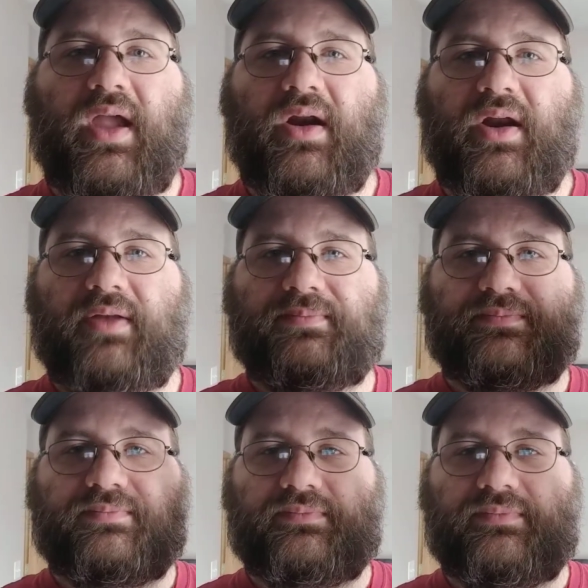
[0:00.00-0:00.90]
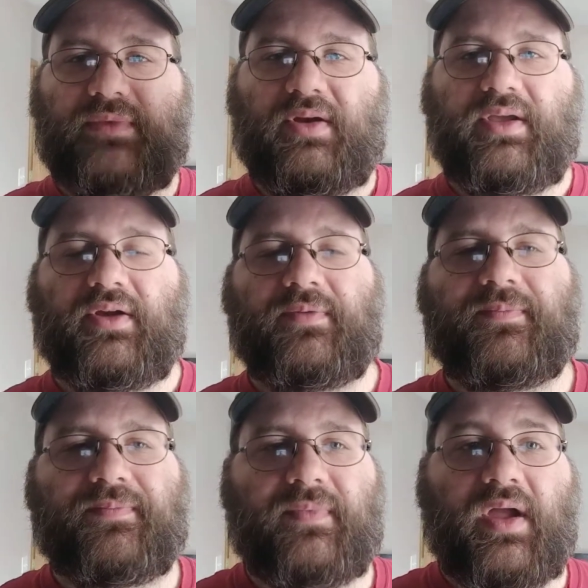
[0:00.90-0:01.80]
Hey Internet, Eric here.
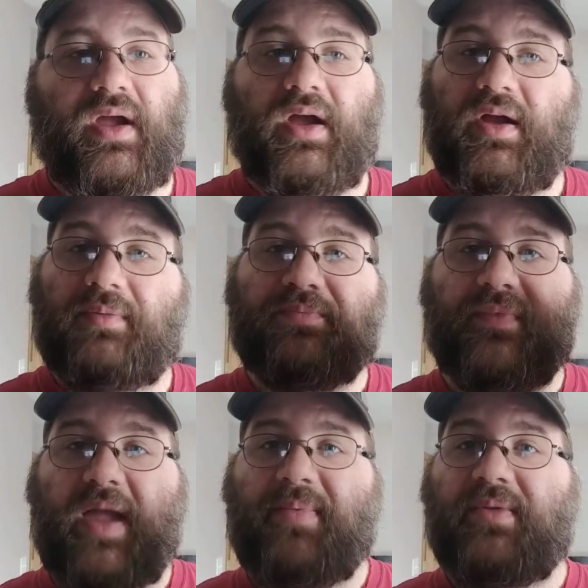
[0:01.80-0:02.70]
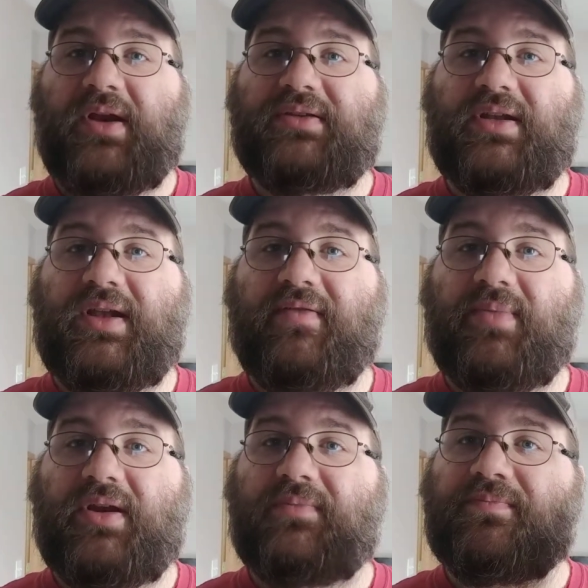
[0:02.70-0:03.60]
Happy Bloody Sunday,
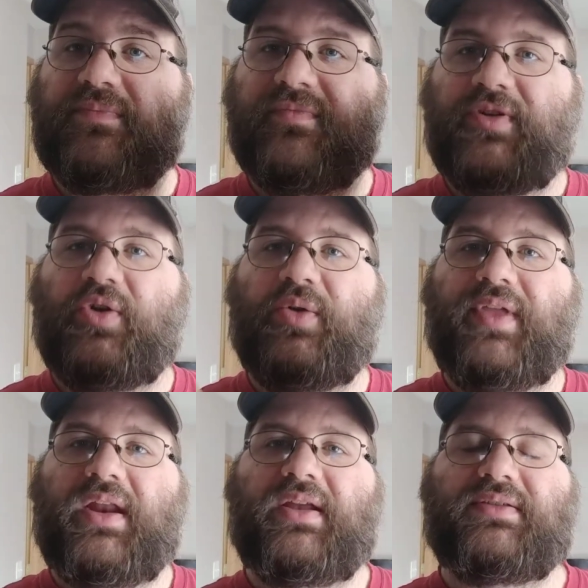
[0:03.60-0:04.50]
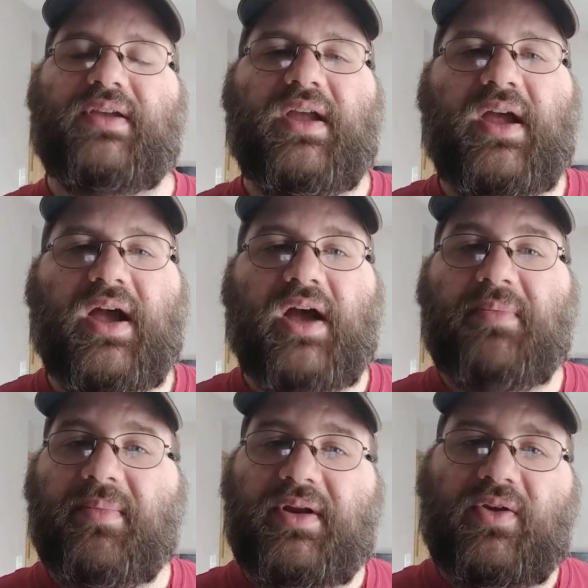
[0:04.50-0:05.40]
everybody. If you don't know what that is,
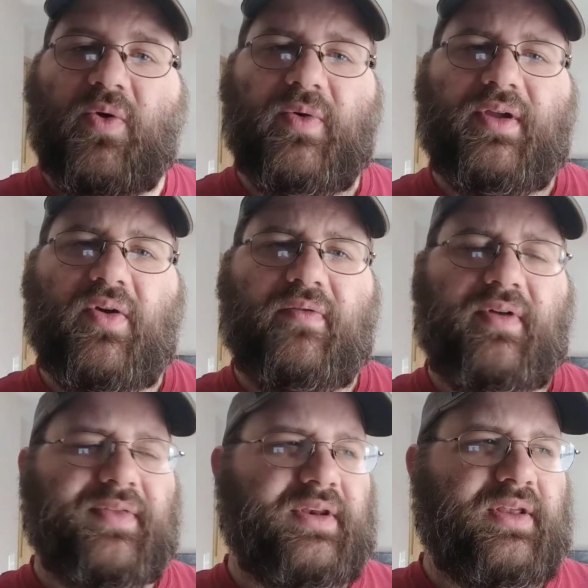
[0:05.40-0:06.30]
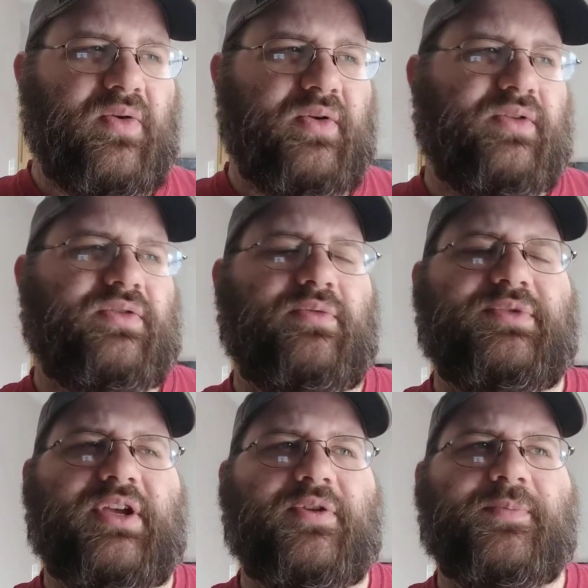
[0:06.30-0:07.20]
my buddy Corey over at the Negore YouTube
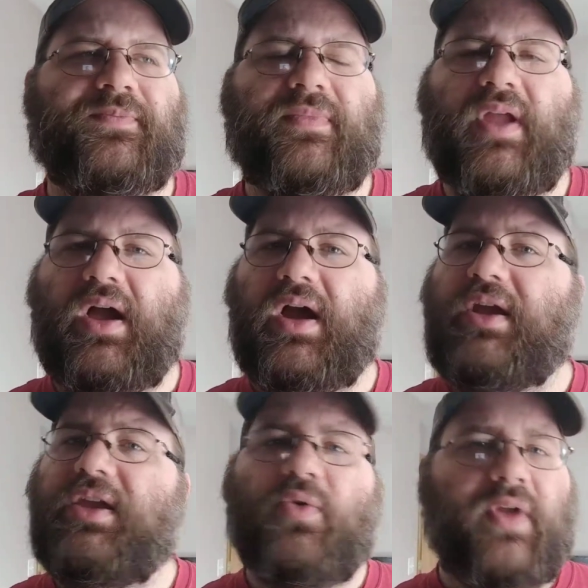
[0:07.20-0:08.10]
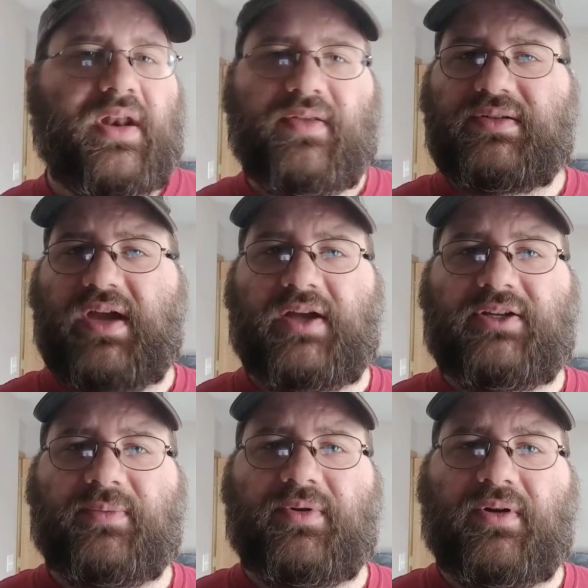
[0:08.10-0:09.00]
channel, he created this
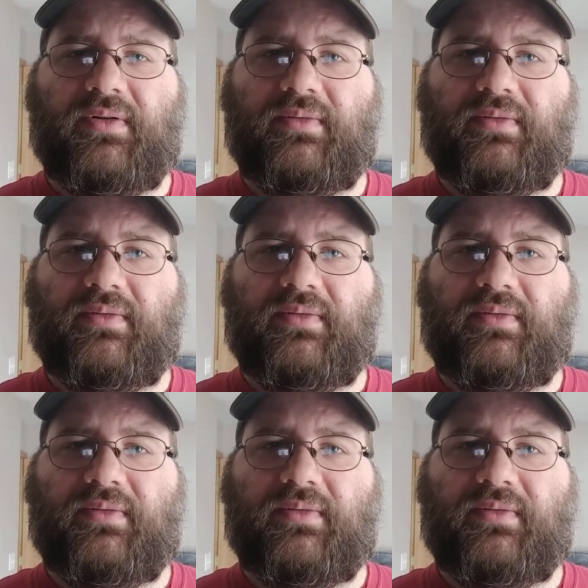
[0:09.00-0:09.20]
concept